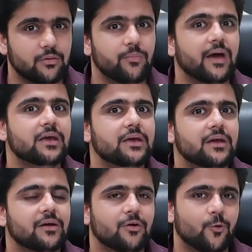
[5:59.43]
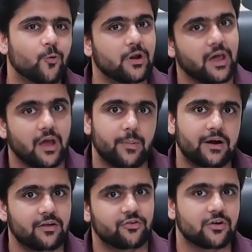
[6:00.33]
and realize that digital
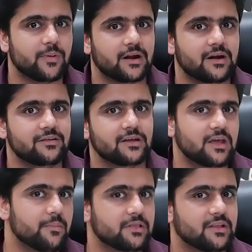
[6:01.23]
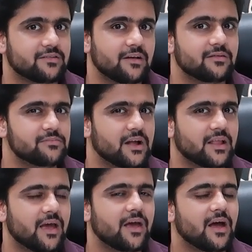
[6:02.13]
marketing is legitimate and
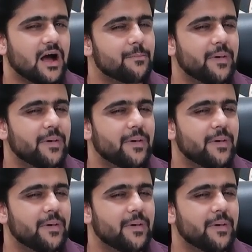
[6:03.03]
that I explain